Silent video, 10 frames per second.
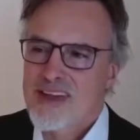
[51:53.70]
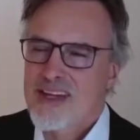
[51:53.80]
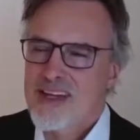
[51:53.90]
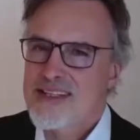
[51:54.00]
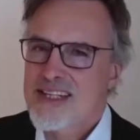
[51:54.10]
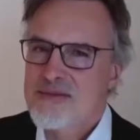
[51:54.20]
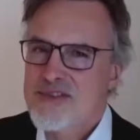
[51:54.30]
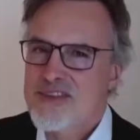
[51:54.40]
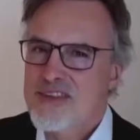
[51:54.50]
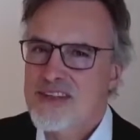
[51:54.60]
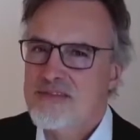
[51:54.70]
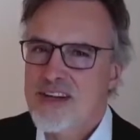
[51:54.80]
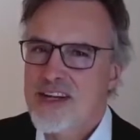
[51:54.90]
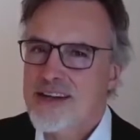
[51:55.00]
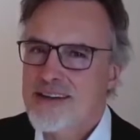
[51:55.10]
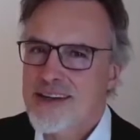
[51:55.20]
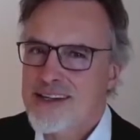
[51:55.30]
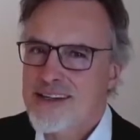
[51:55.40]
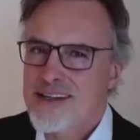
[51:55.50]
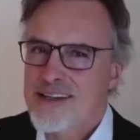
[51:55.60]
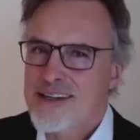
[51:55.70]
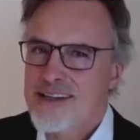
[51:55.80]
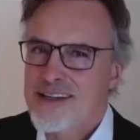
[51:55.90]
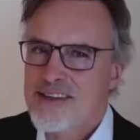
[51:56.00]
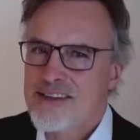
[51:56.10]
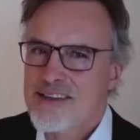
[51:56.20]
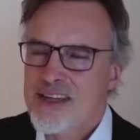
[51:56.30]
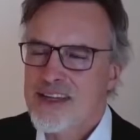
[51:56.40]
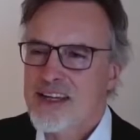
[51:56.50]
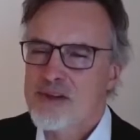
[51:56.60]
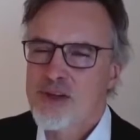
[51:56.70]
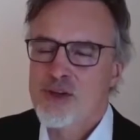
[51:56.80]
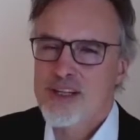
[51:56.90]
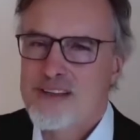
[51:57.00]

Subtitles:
It seems very unlikely. If you look at